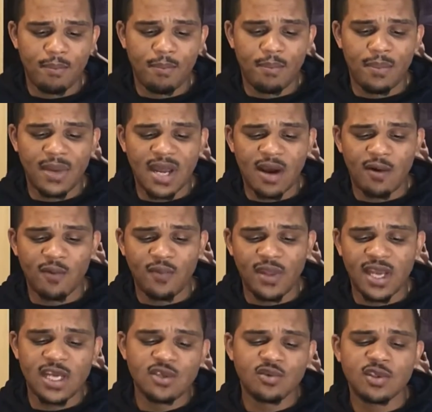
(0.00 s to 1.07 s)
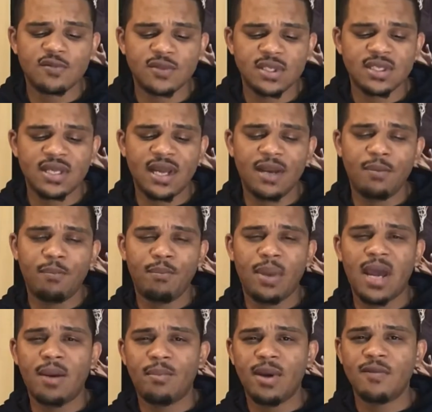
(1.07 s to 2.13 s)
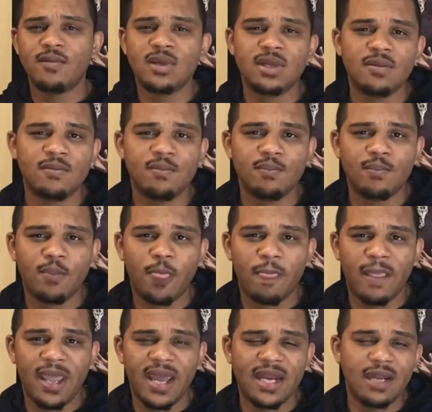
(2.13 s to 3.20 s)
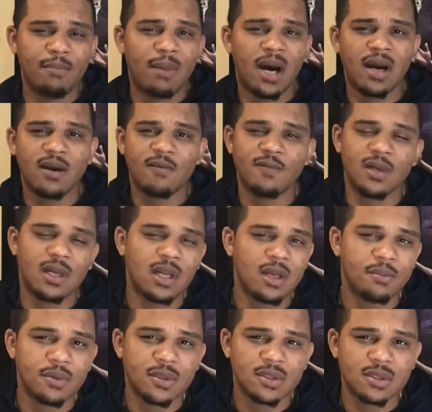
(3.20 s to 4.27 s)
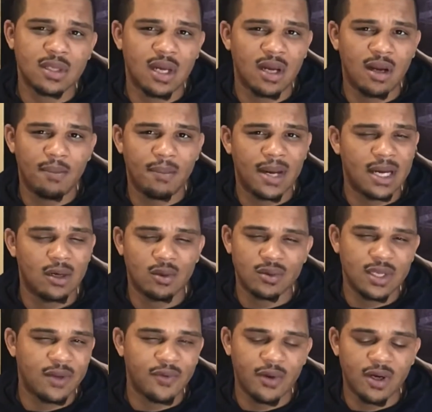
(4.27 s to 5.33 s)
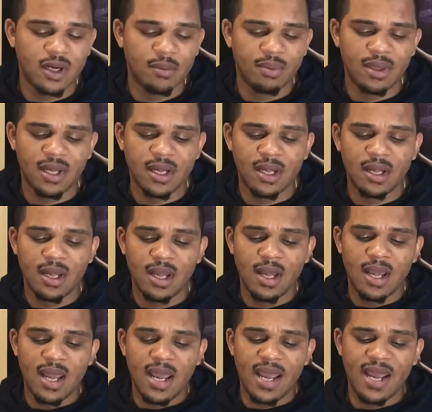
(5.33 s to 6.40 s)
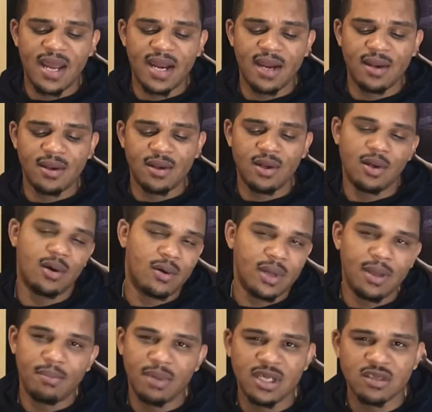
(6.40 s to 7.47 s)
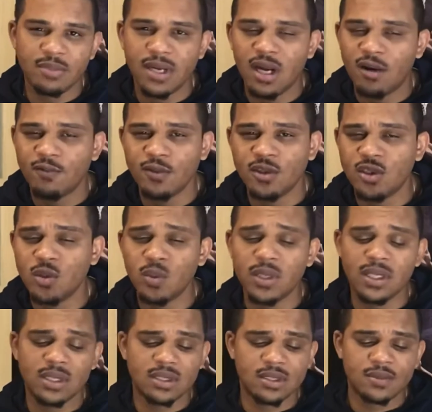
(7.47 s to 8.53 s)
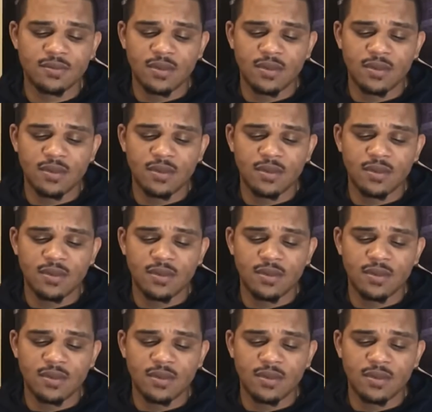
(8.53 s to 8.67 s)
Now the injuries for this game: Pat Beverly, and Ibaka for the Clippers. I don't think they're gonna play, and Embiid's been out for 2 weeks.